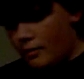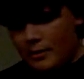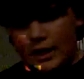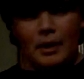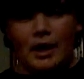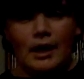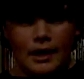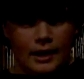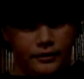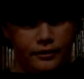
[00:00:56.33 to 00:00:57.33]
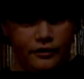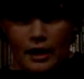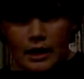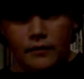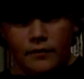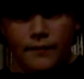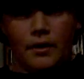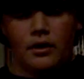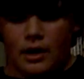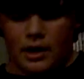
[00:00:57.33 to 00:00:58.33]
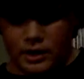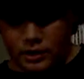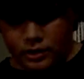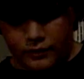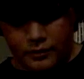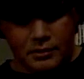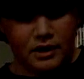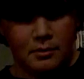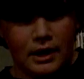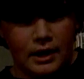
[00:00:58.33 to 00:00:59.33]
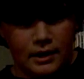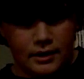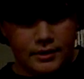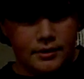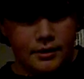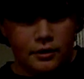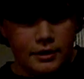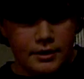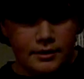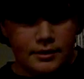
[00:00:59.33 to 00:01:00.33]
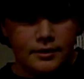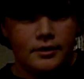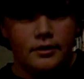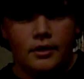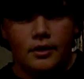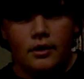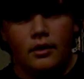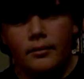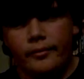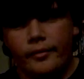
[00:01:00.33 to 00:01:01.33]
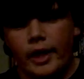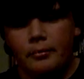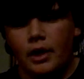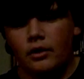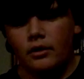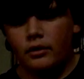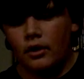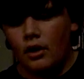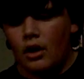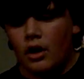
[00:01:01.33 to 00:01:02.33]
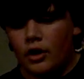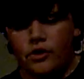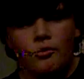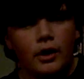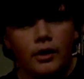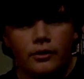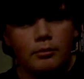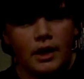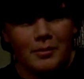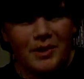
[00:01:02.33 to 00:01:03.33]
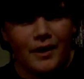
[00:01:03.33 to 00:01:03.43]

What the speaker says: Mega Man X5. I love the Mega Man X series. I'm not a humongous Mega Man